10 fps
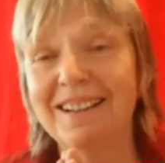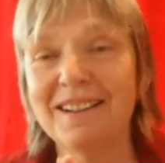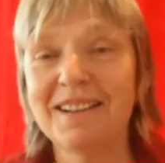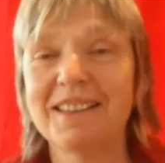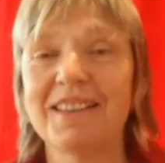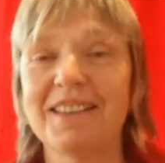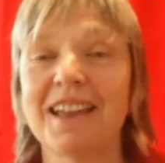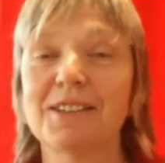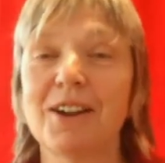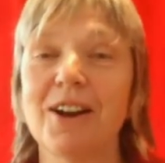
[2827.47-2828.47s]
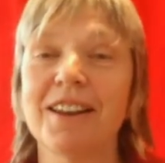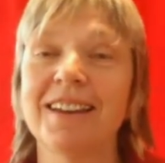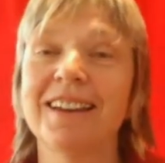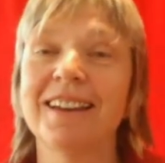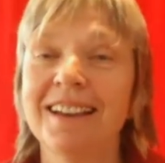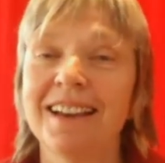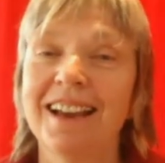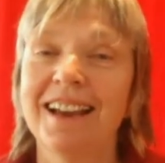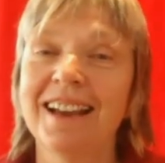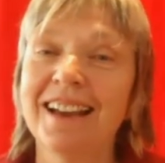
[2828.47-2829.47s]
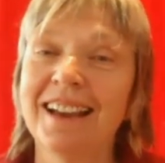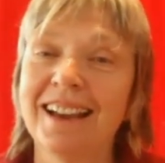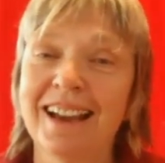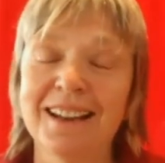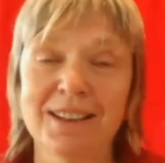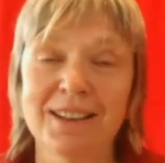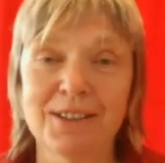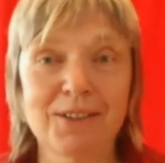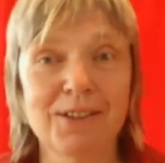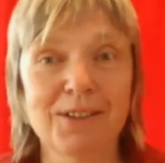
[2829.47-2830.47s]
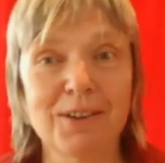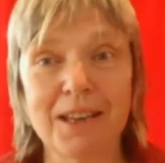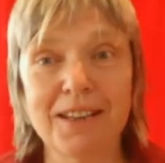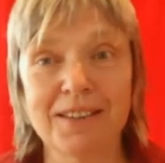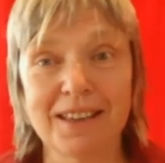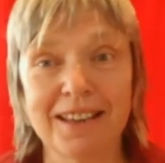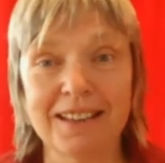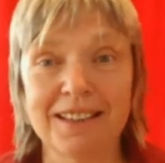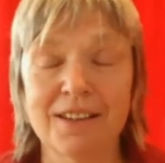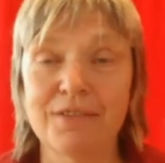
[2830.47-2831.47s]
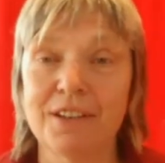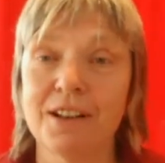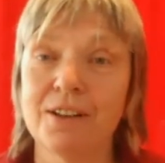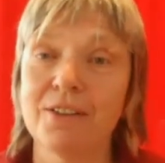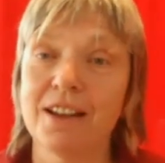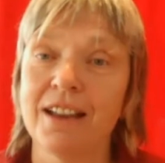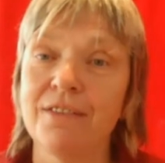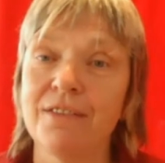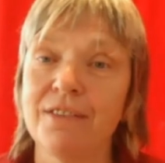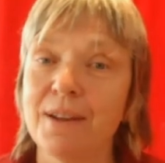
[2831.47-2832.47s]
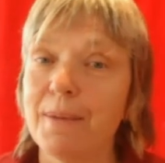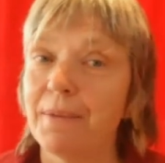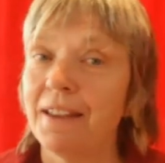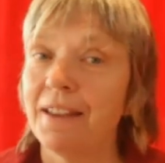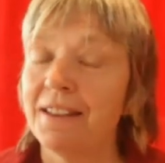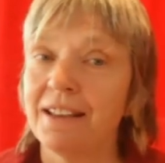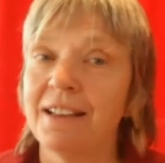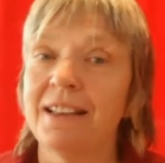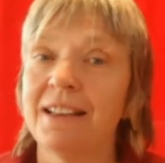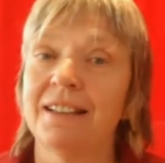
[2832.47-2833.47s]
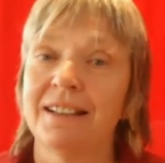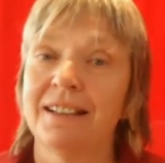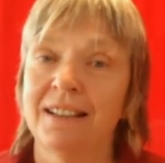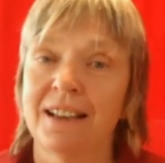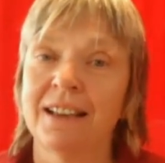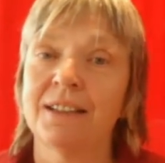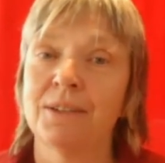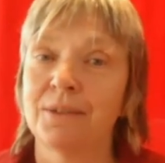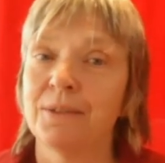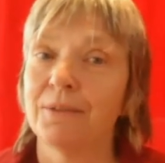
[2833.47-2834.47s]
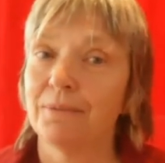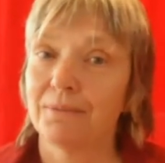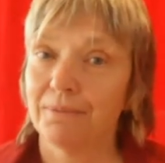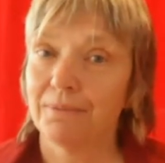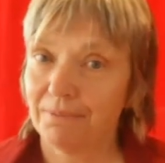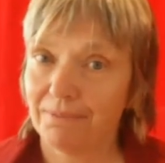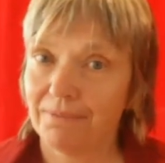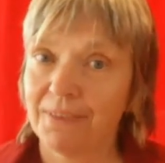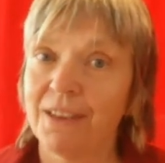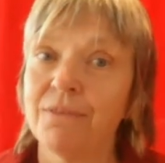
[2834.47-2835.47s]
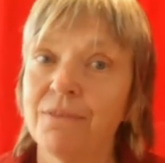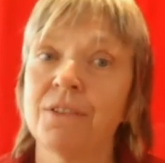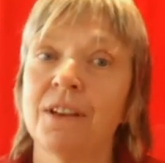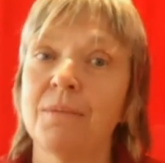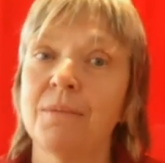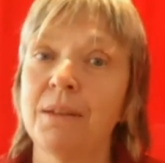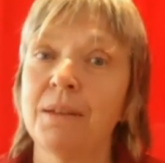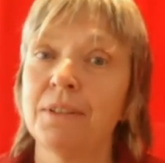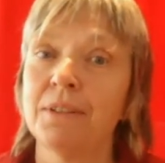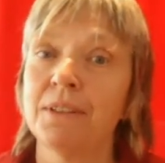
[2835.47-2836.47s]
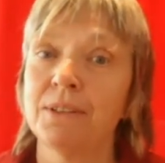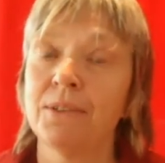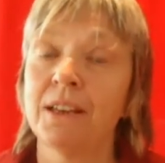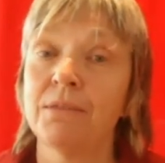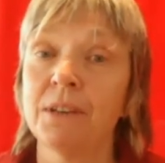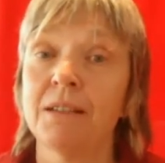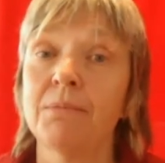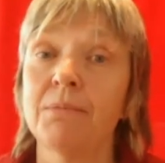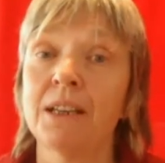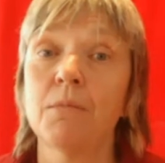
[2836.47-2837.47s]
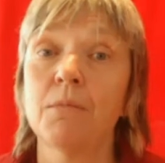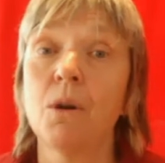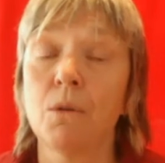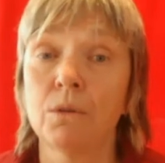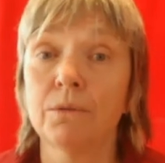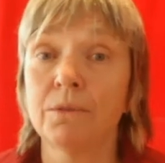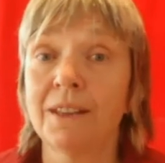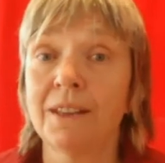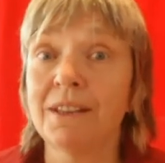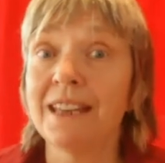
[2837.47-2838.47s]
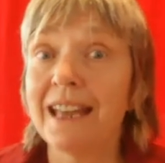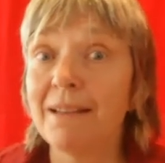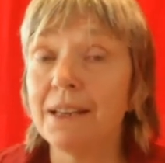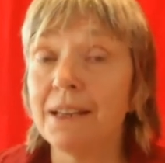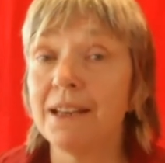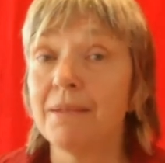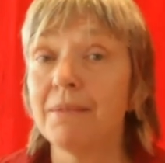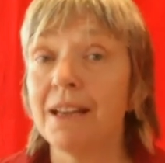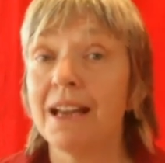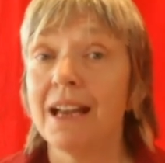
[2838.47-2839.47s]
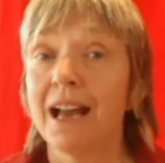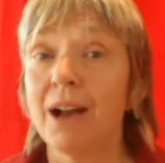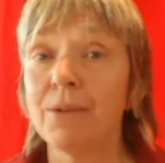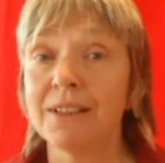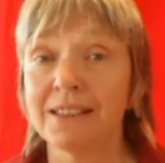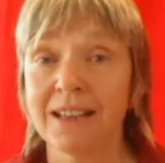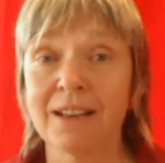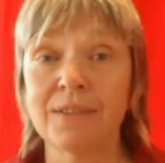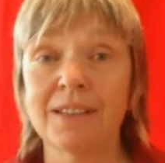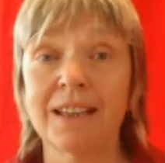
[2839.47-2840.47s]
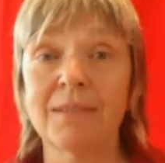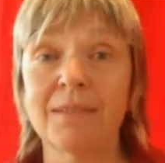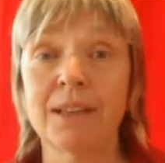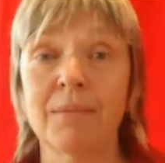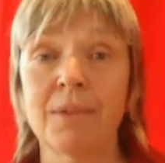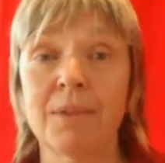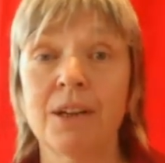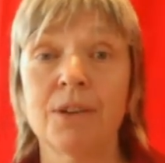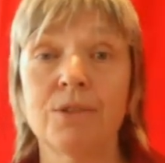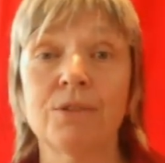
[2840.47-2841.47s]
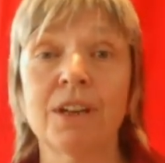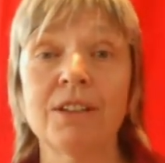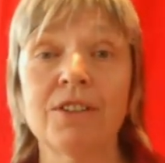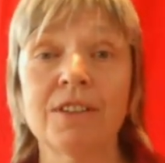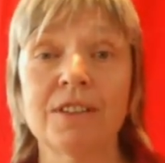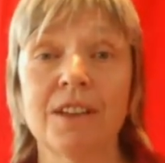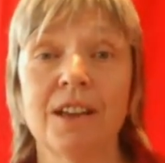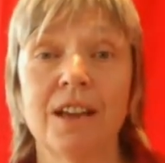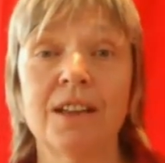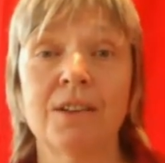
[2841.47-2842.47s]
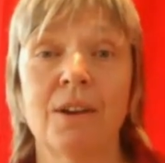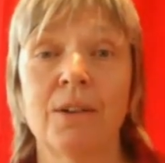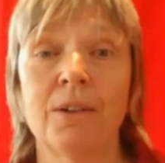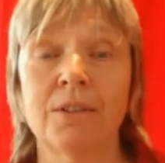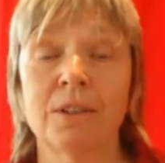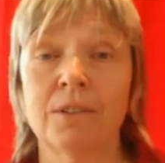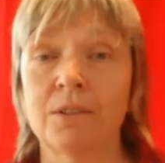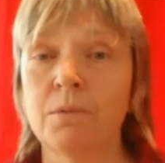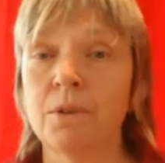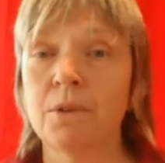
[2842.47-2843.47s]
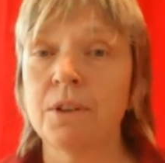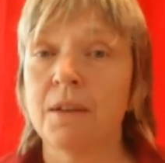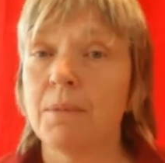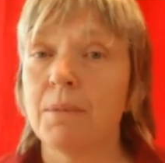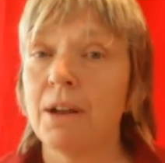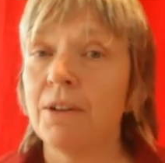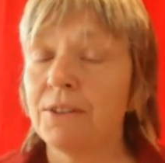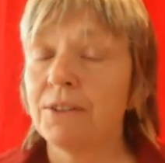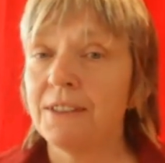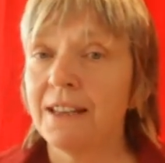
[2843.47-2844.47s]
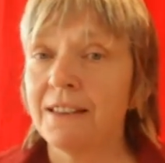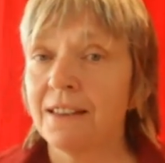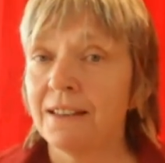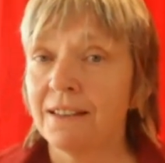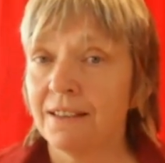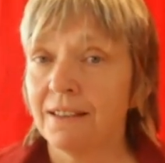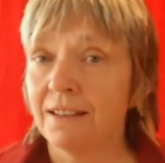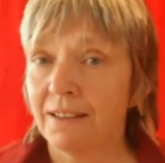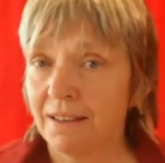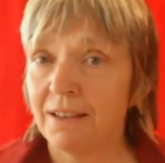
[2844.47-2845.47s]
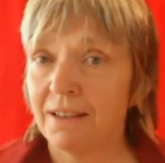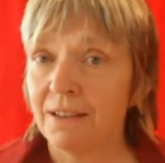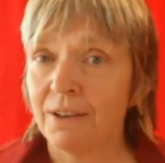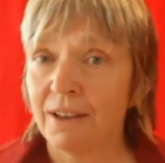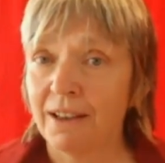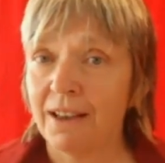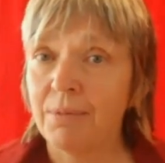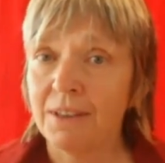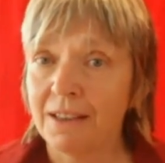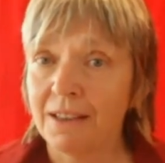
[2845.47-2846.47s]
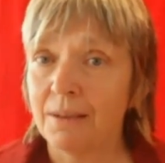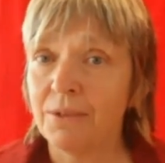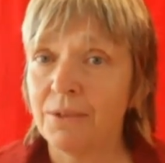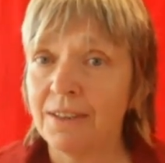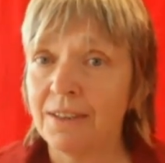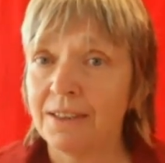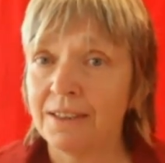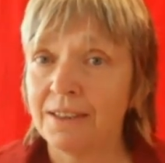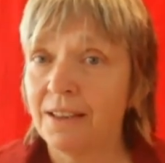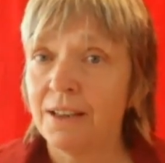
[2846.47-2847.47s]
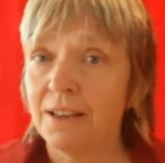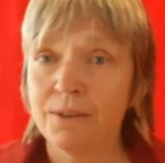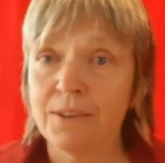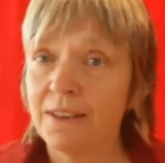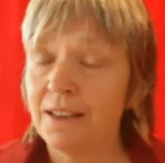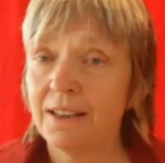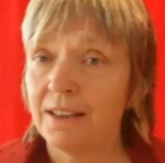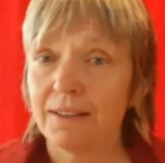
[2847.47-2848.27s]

thanks God, understood so many things after a long life, and I really like to give it to other people so that we can become whole, that we can become ourselves and become courageous and go out into the world. Paula, you said that you are happy that I'm doing this. You think